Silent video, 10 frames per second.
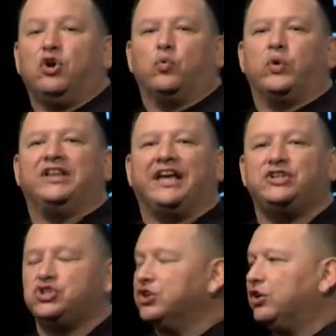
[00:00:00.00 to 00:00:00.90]

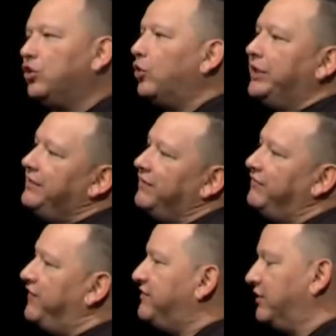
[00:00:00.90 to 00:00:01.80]
relational or even
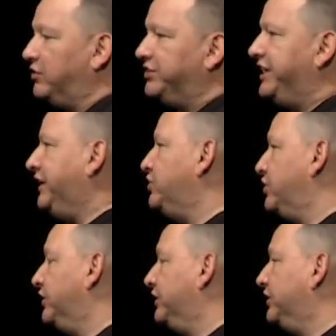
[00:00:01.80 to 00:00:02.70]
physical danger.